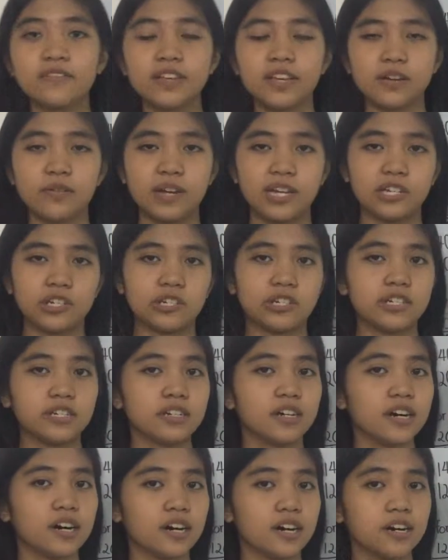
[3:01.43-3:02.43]
of the
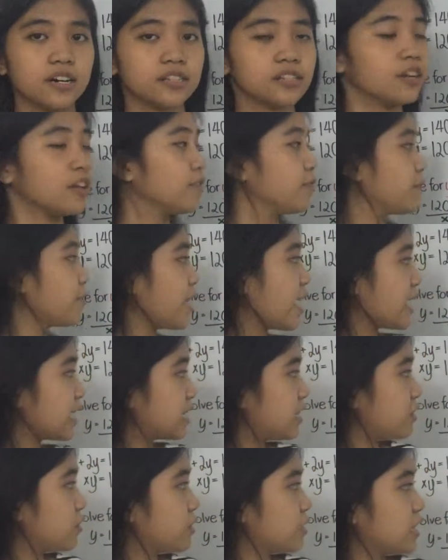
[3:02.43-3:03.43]
equation, solve for
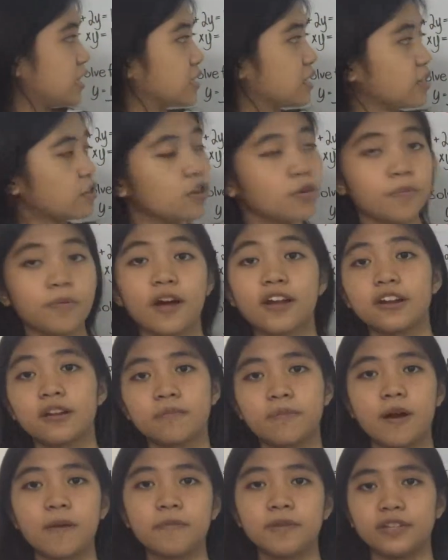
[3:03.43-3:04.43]
x using zero
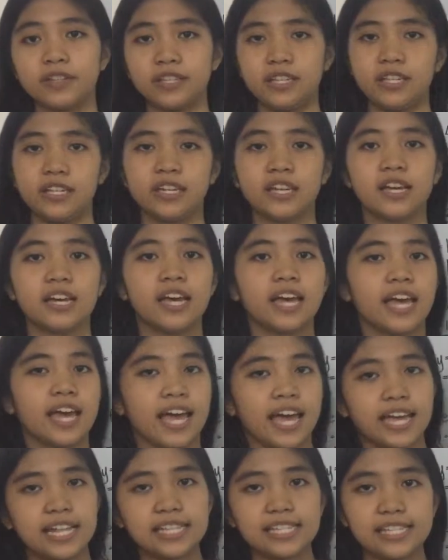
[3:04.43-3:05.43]
product property.
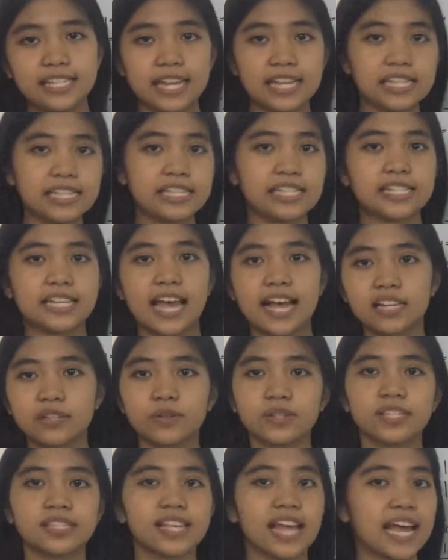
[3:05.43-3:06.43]
And since
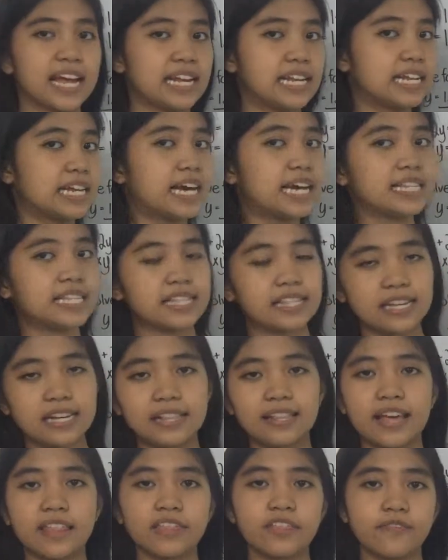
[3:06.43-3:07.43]
x was assigned as
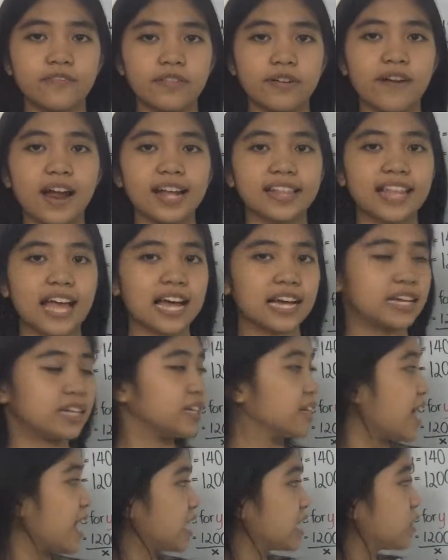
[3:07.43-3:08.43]
the length of the
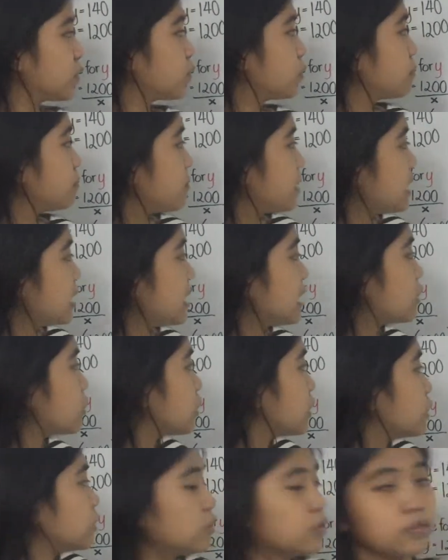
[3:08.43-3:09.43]
rectangle, x would be
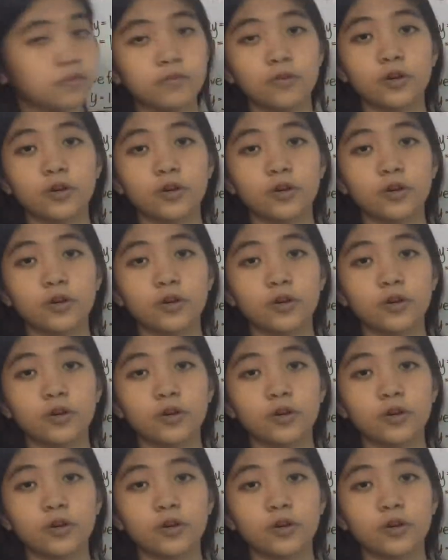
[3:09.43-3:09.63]
equal to